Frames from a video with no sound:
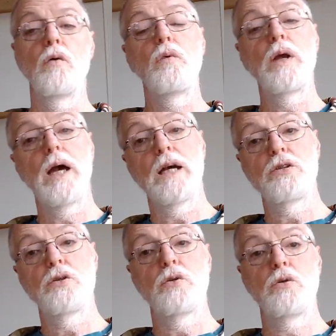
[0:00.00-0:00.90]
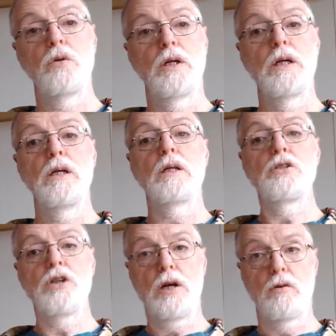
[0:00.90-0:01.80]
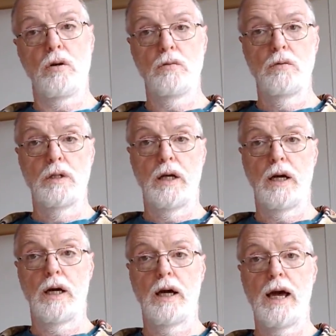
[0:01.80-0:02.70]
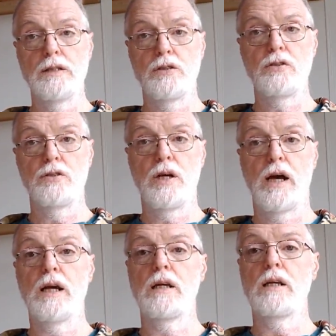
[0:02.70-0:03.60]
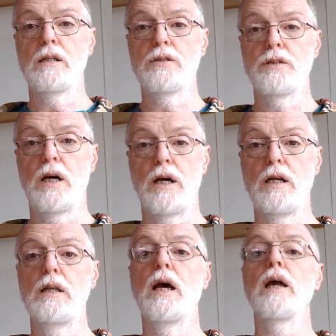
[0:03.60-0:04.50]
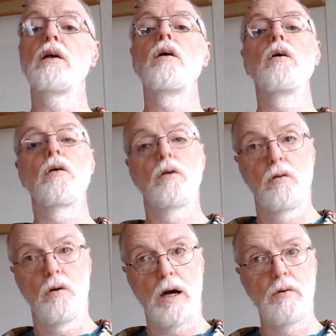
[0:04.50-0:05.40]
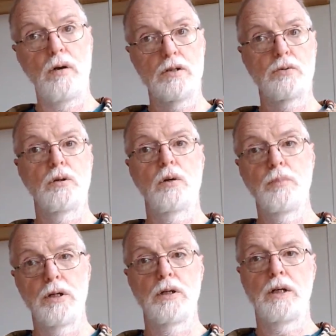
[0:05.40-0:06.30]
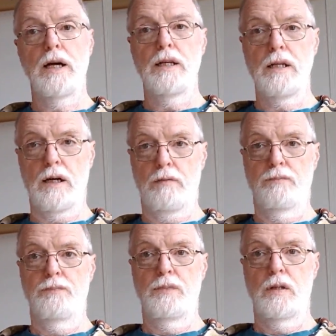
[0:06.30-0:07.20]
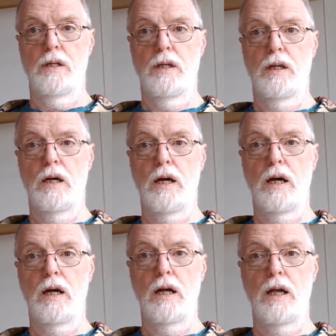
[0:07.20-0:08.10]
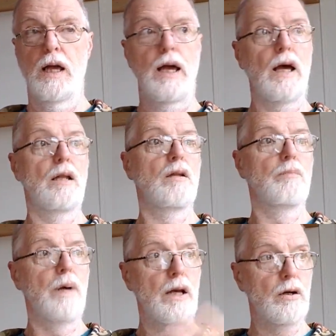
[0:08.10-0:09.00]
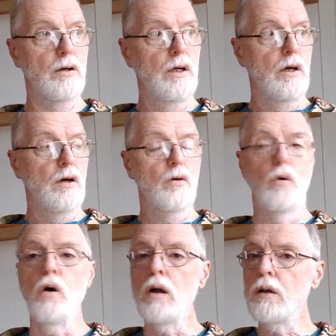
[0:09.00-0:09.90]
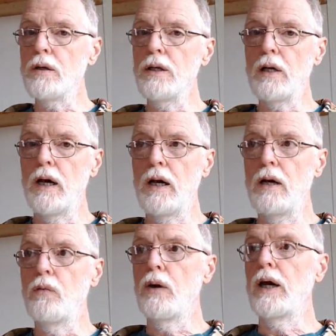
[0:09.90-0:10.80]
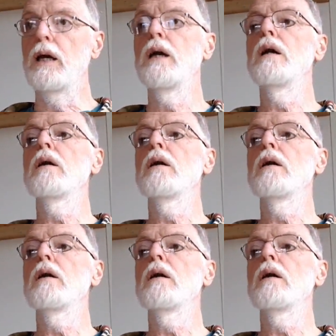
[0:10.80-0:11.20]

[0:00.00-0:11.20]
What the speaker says: We had to, in general, as a society, decide that highways were a pretty good idea. And the better quality of the highway,